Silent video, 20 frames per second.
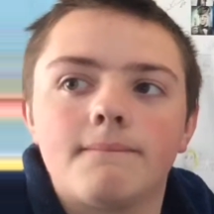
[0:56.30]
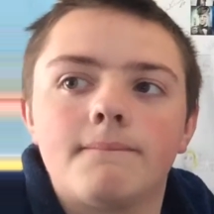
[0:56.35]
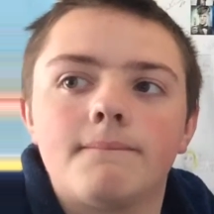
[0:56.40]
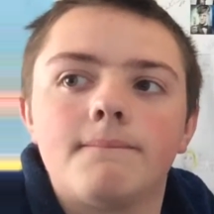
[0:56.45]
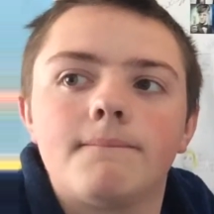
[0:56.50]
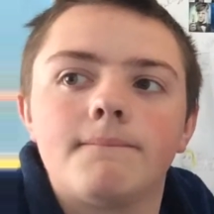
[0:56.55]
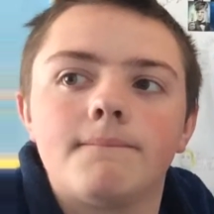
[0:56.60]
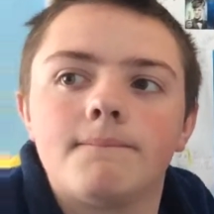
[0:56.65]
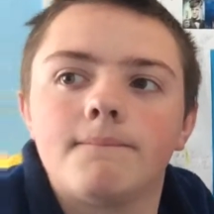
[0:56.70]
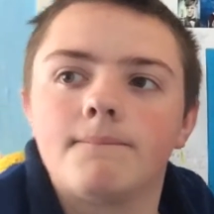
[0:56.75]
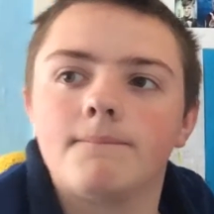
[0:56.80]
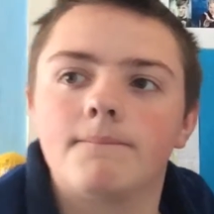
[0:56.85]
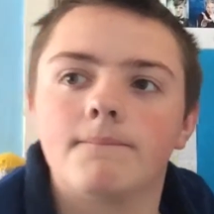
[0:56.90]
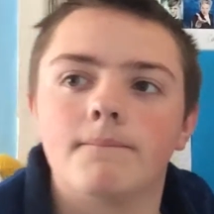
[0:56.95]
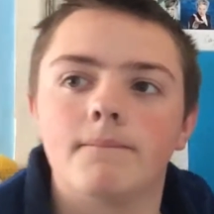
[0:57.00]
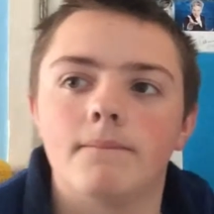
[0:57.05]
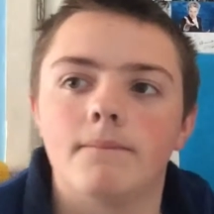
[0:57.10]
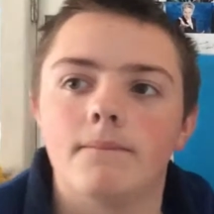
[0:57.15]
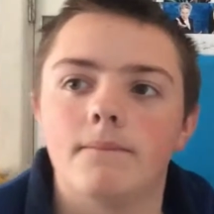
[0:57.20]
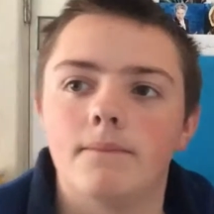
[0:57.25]

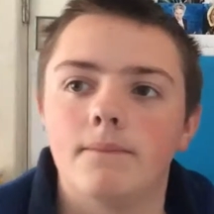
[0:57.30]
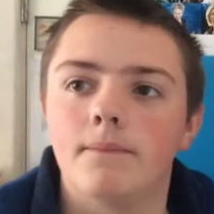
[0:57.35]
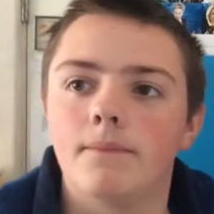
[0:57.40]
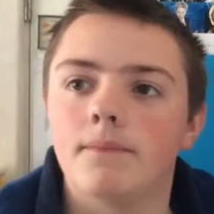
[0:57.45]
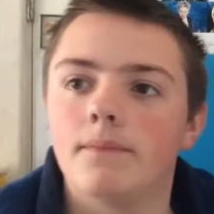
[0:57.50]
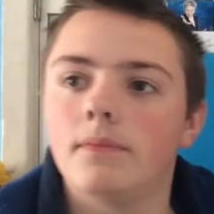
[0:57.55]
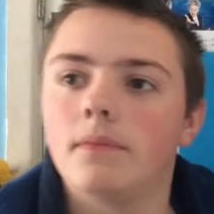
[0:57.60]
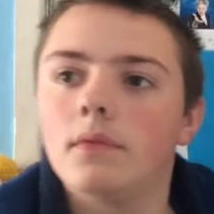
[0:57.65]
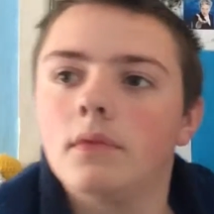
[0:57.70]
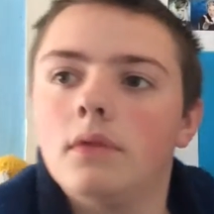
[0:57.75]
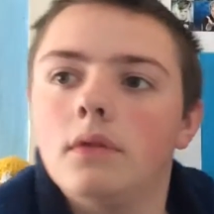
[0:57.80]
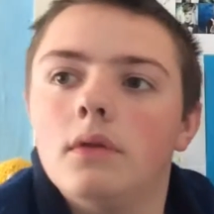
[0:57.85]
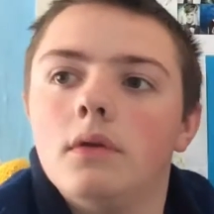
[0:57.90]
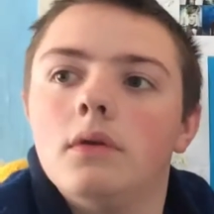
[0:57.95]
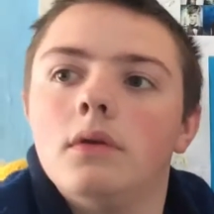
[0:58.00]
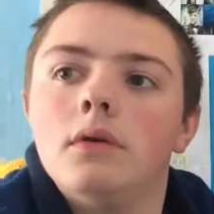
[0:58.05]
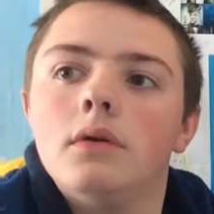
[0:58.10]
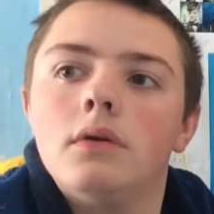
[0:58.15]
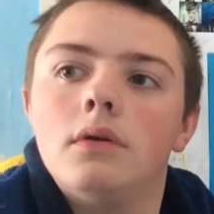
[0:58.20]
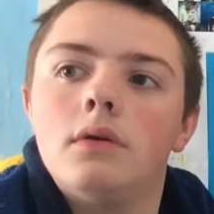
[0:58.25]

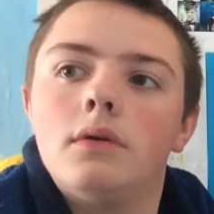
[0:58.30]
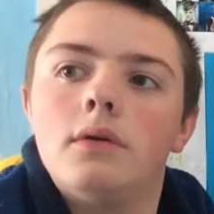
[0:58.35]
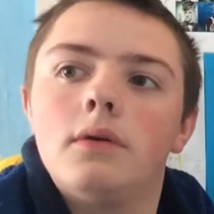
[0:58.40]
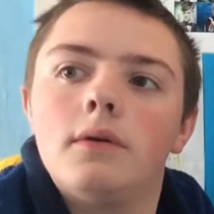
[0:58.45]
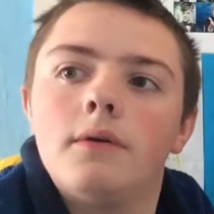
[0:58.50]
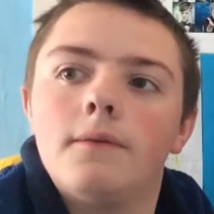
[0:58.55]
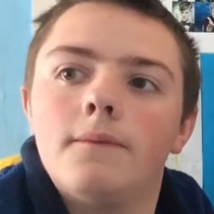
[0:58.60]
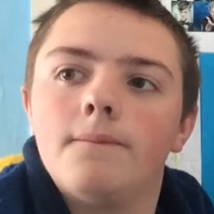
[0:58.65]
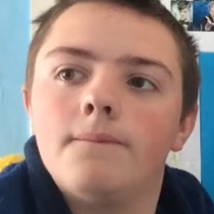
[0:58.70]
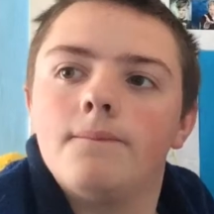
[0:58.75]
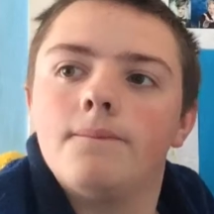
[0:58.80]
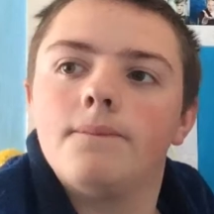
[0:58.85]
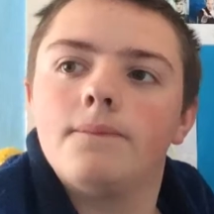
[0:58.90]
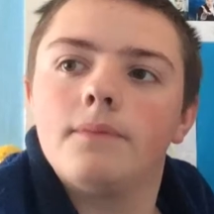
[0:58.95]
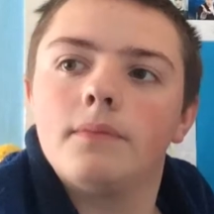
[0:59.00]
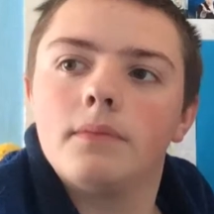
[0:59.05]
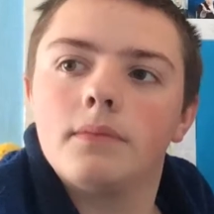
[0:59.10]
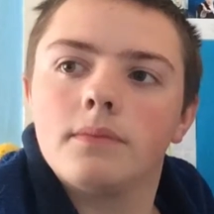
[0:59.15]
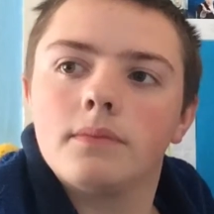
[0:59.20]
(silence)